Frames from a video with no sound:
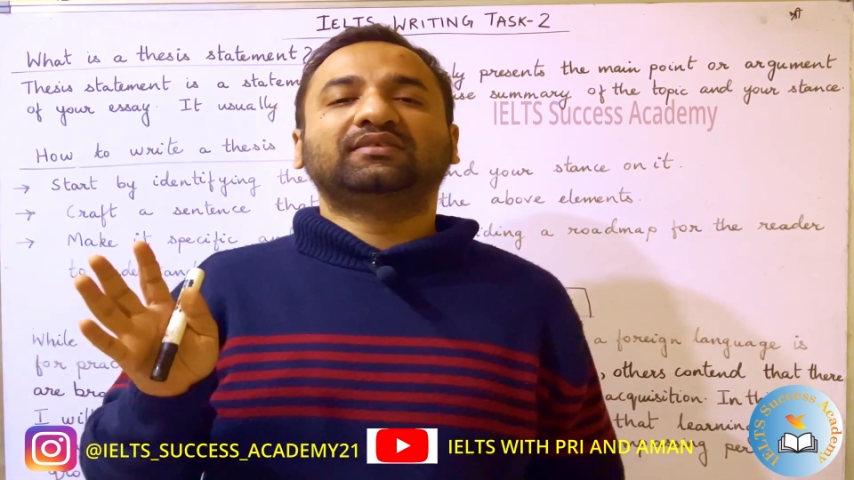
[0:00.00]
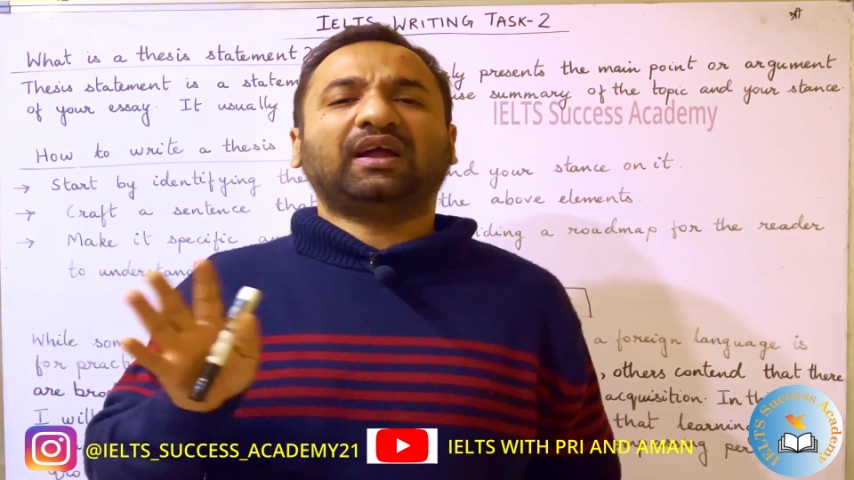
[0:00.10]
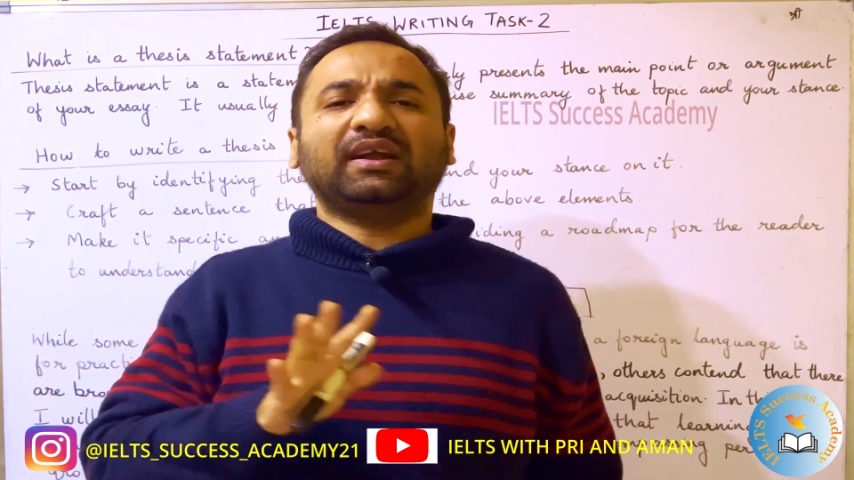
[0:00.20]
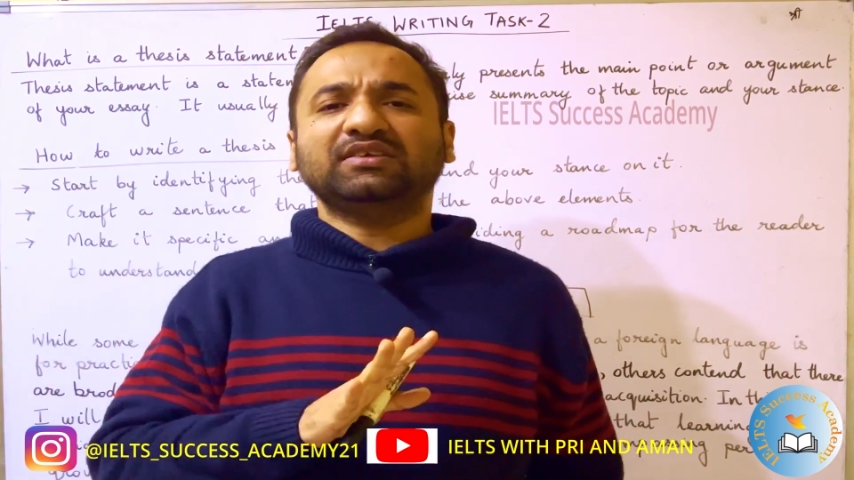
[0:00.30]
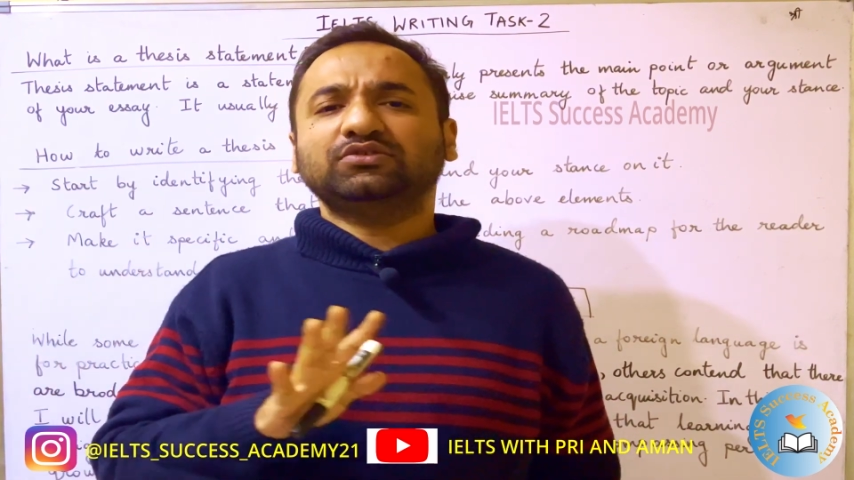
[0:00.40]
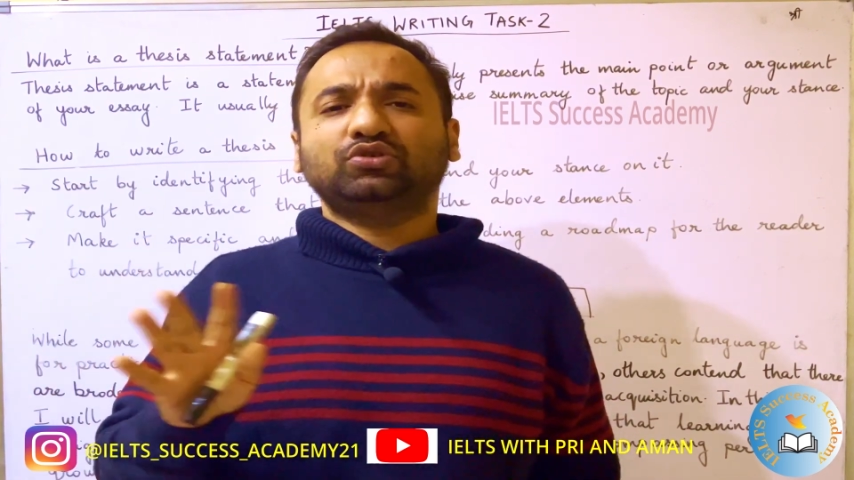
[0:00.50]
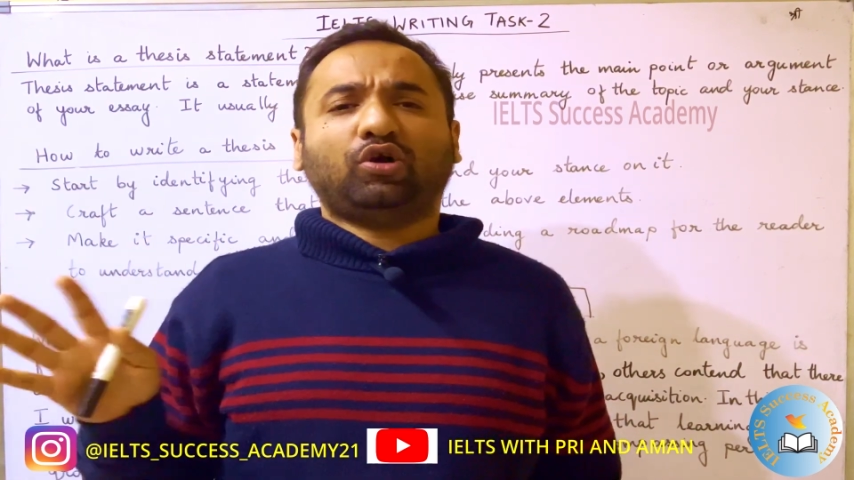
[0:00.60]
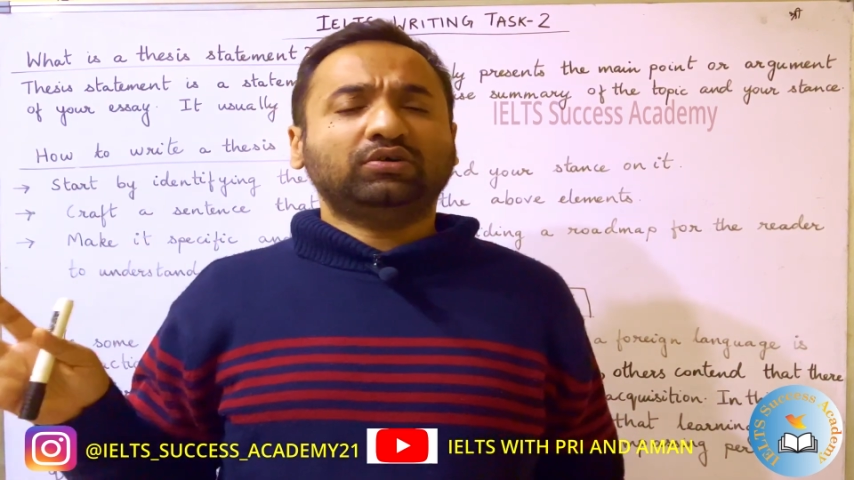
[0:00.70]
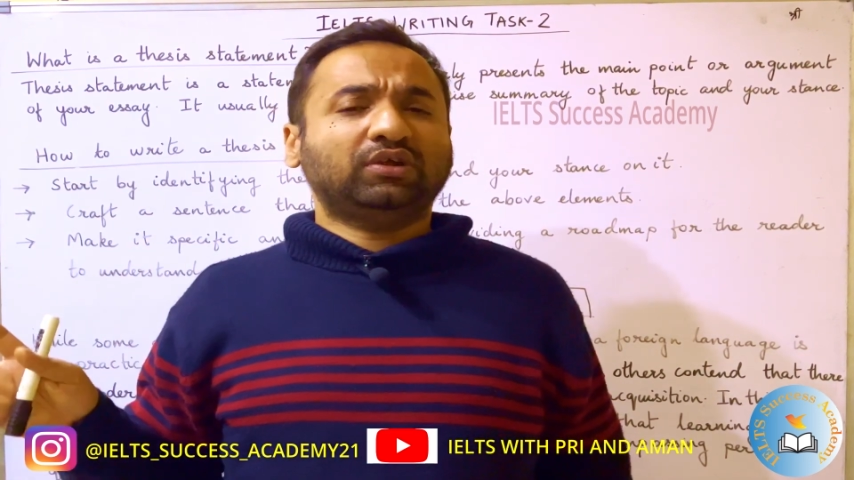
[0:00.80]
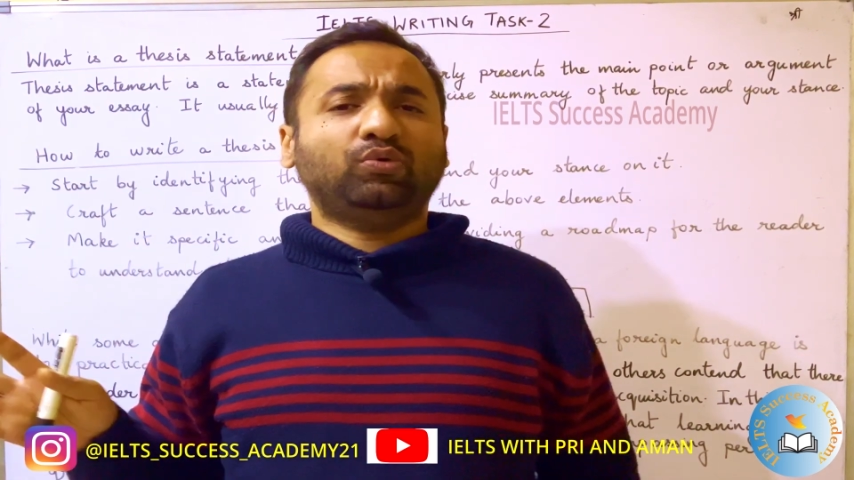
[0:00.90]
that is
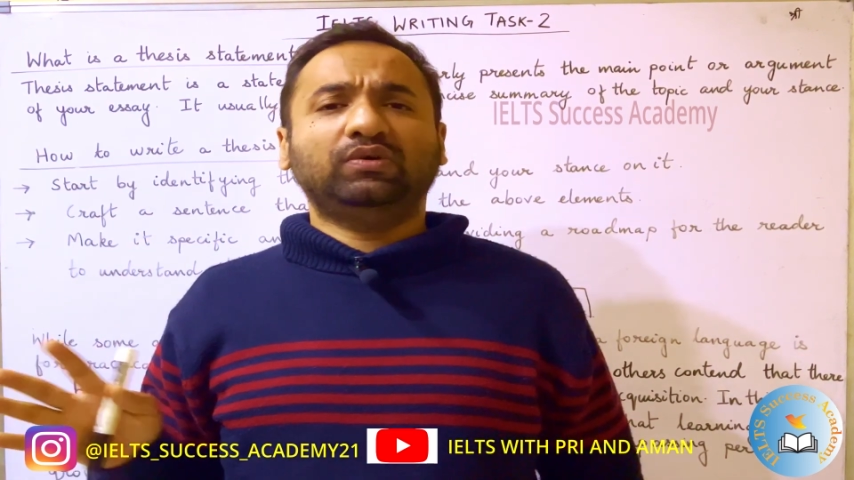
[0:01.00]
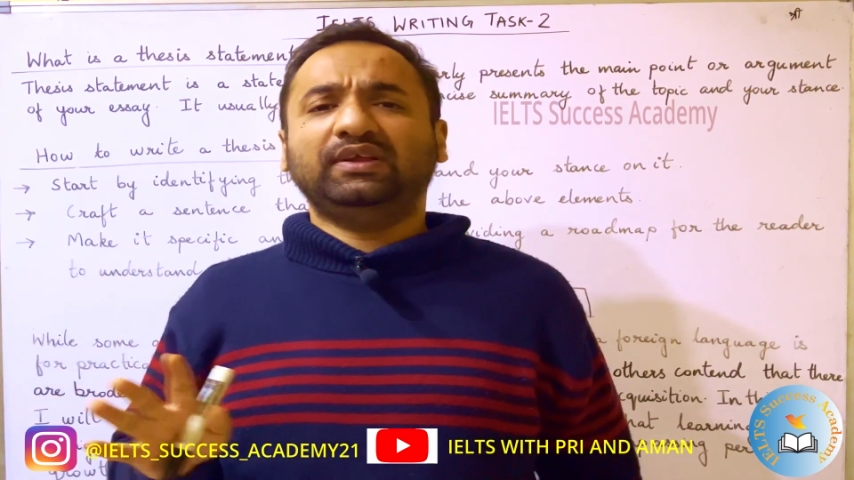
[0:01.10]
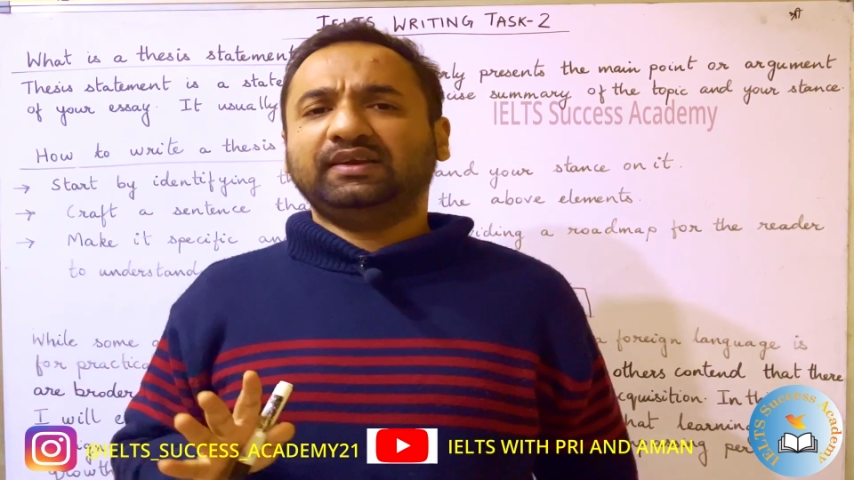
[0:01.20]
not the only